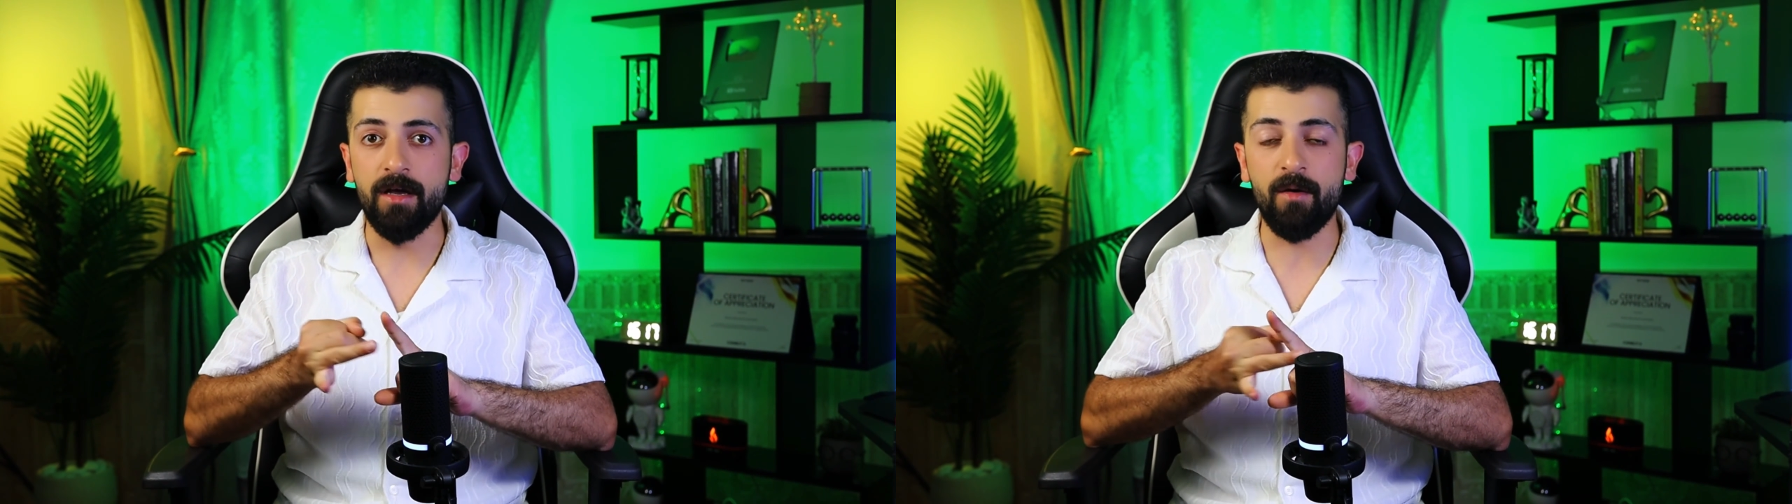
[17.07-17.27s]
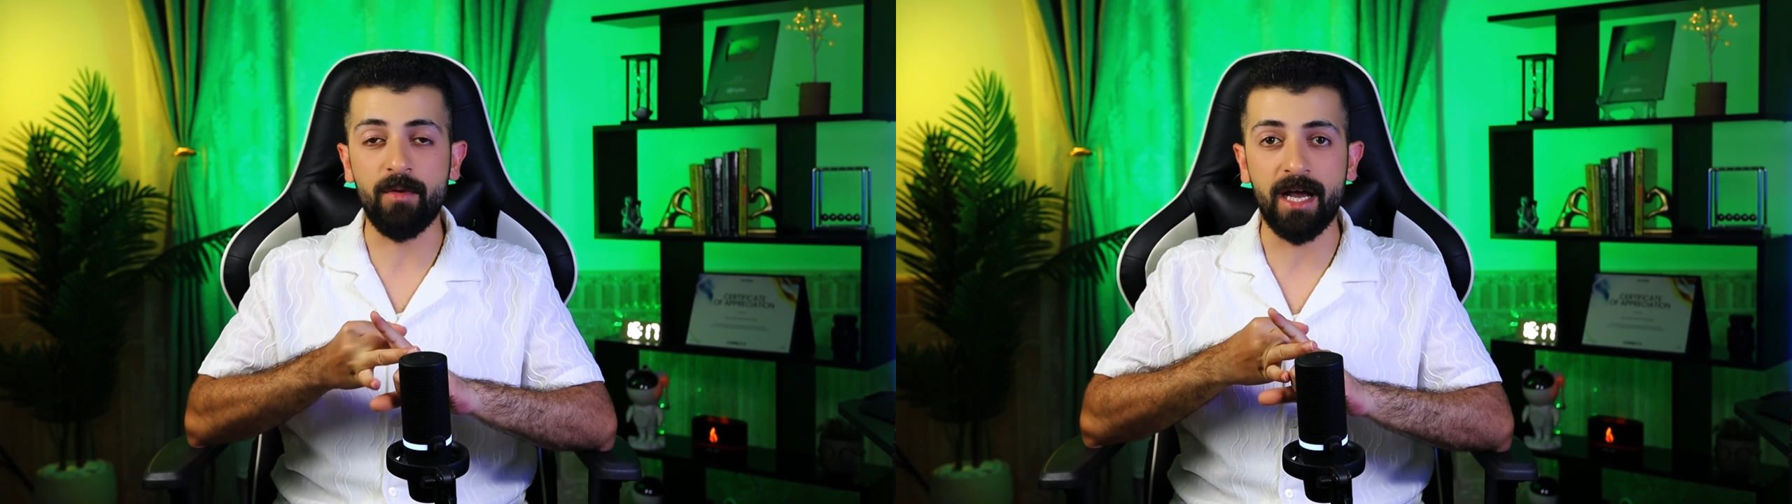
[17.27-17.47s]

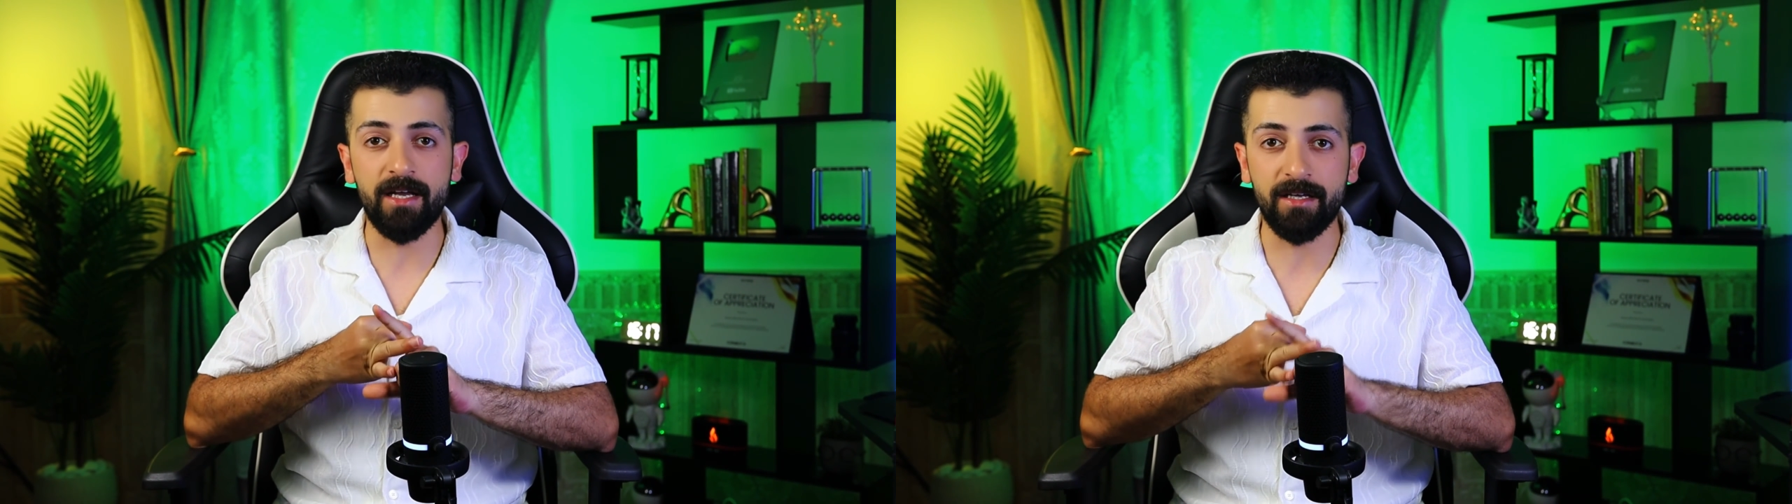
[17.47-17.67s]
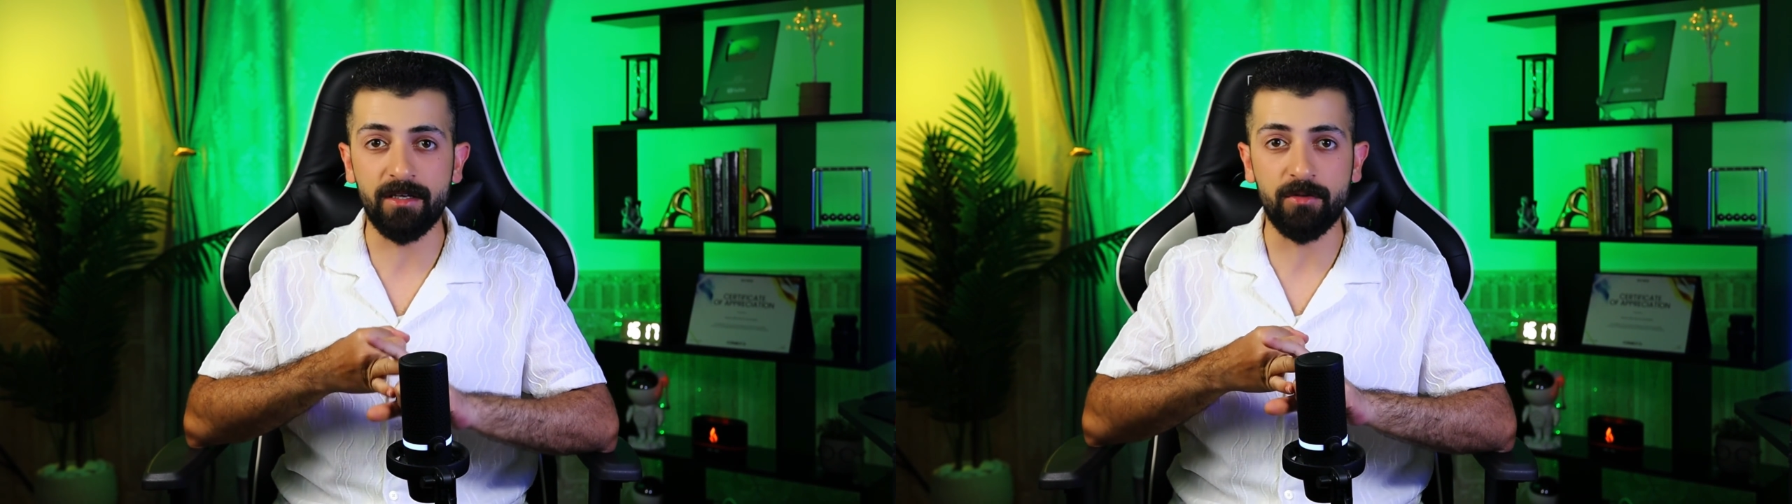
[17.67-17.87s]
a
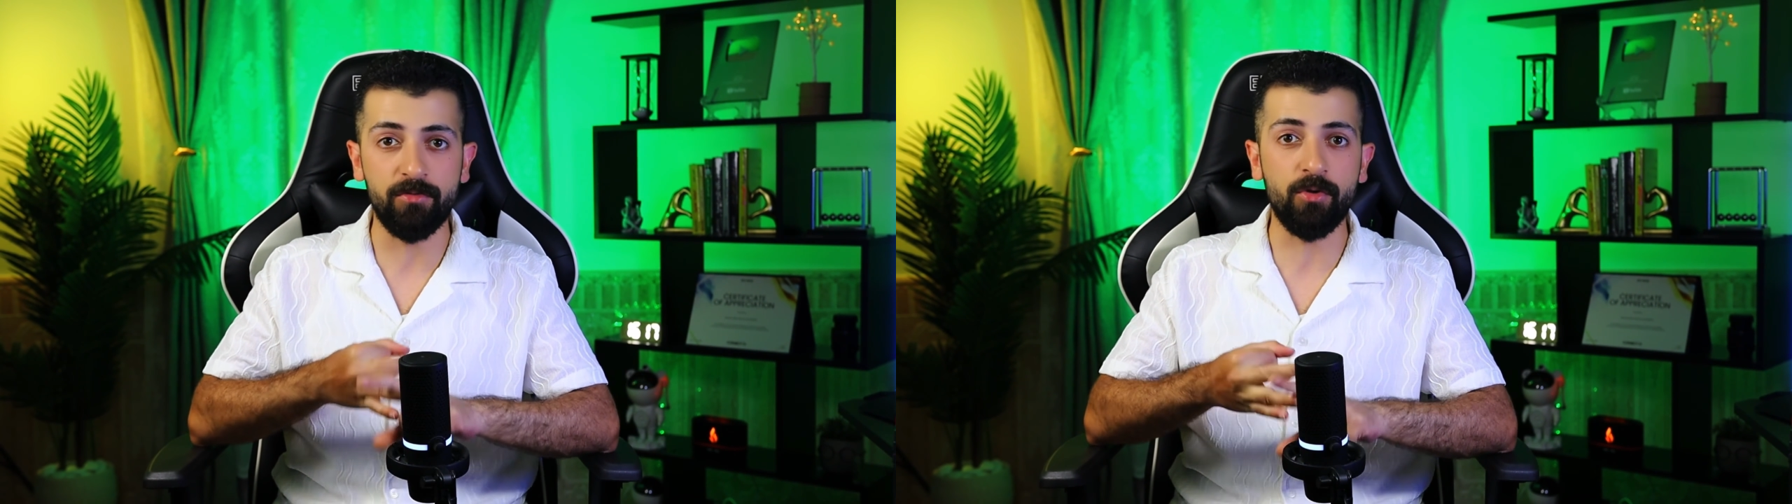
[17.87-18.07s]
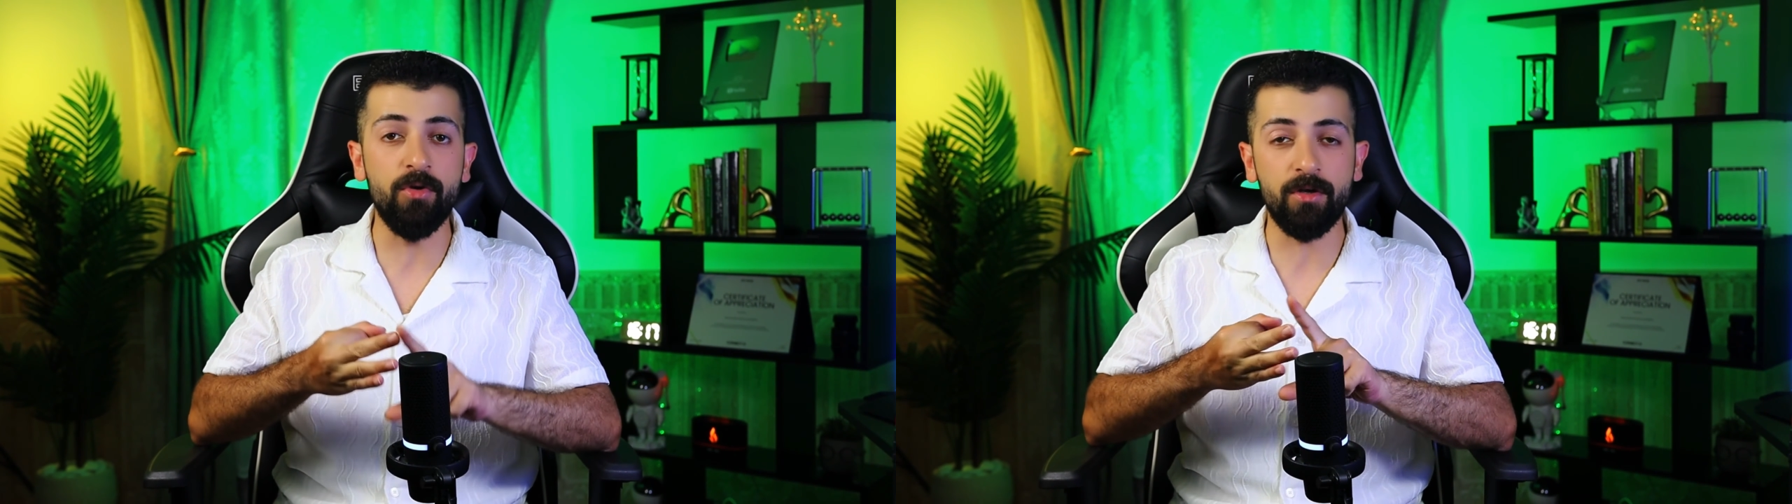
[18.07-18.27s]
rally,
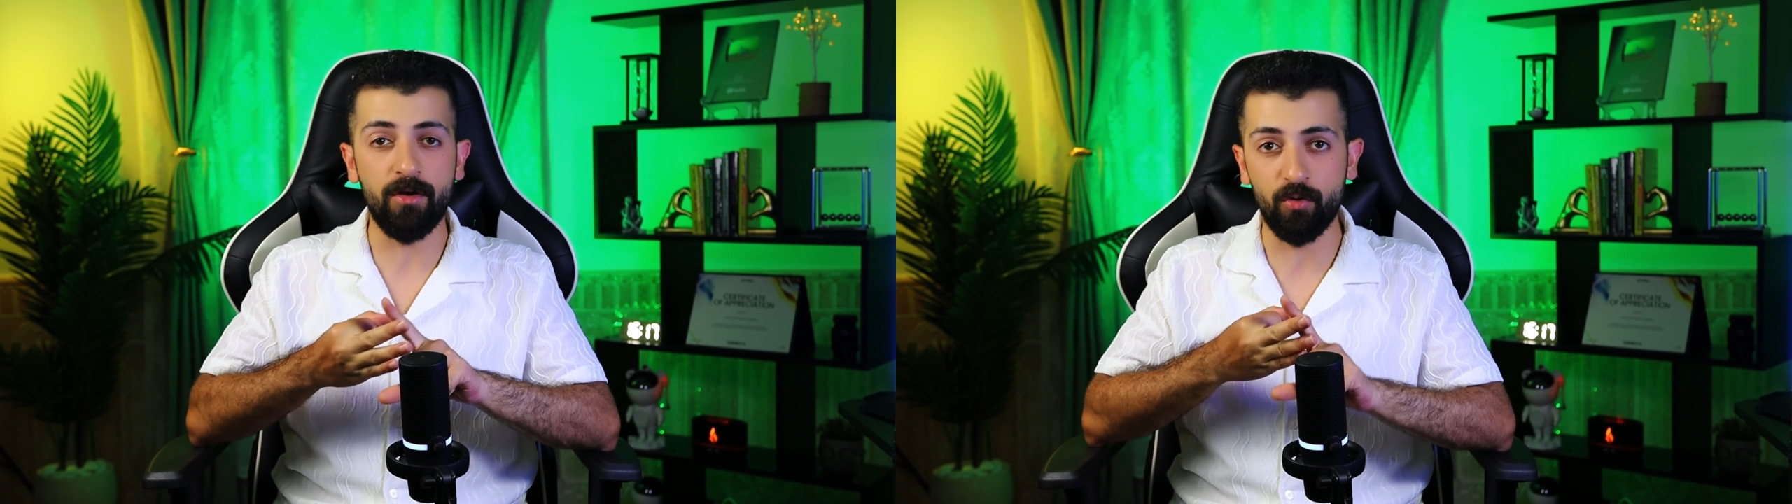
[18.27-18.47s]
confusion,